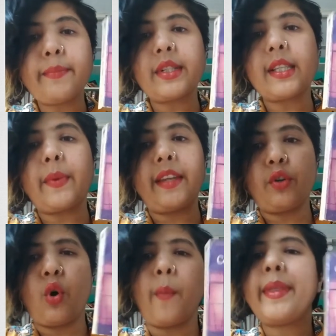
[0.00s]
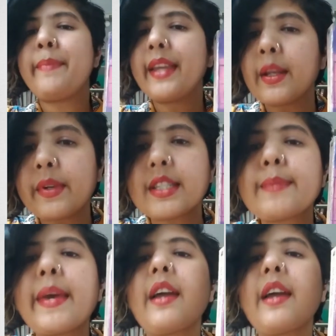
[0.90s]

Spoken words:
And these are books that will give you hope. They begin with